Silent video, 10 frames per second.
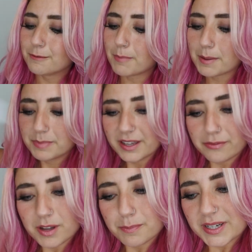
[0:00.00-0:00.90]
My
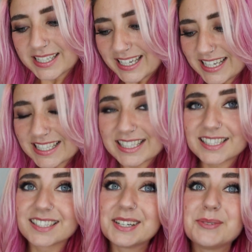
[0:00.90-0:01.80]
beef with
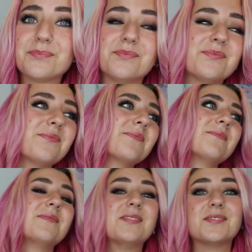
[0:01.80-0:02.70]
Batiste,
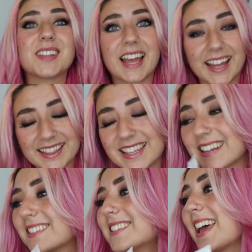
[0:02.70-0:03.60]
at the
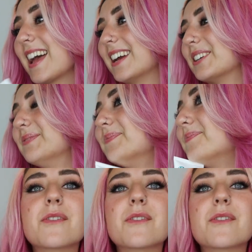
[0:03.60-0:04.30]
end of the day,